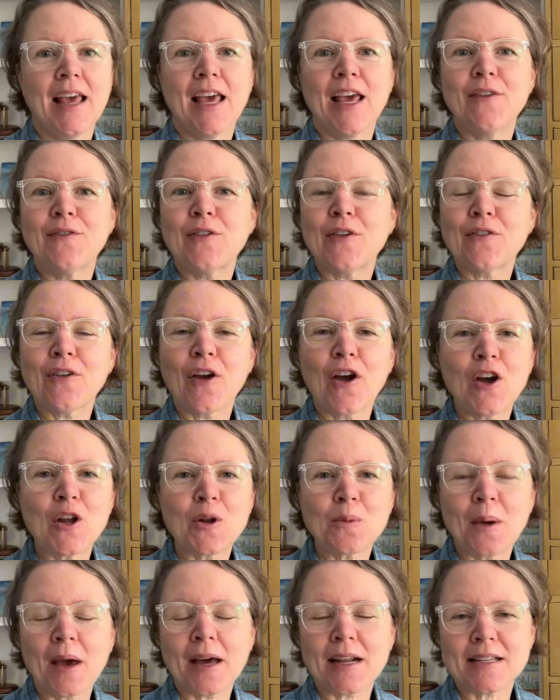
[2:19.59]
If you've heard
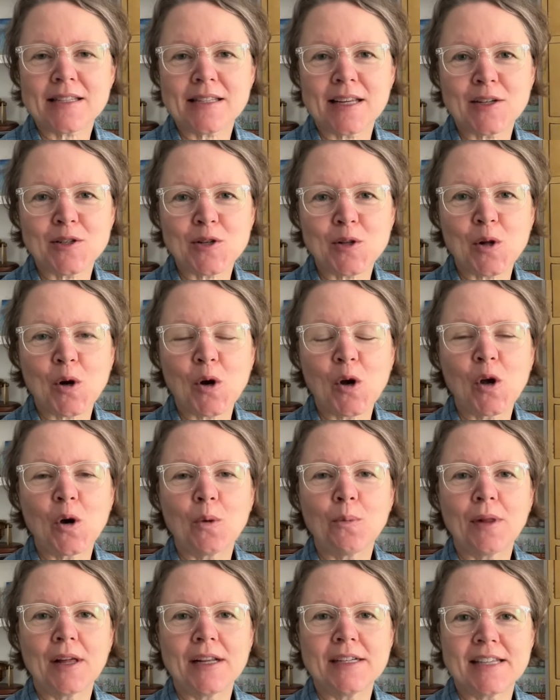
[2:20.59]
about essential oil
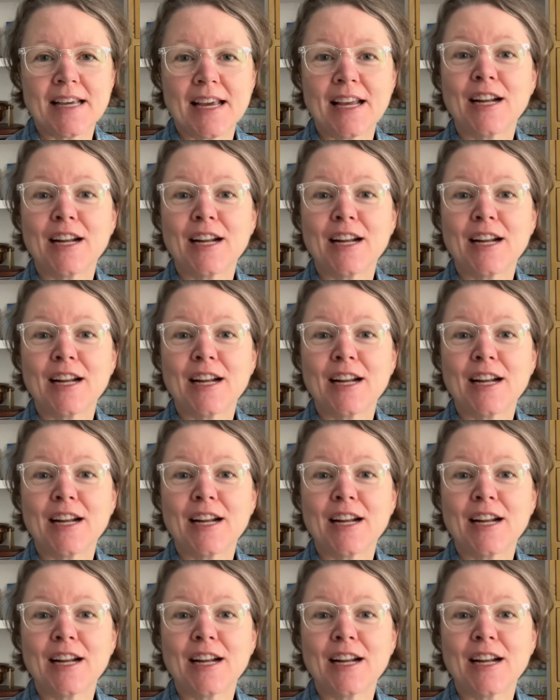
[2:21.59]
blending,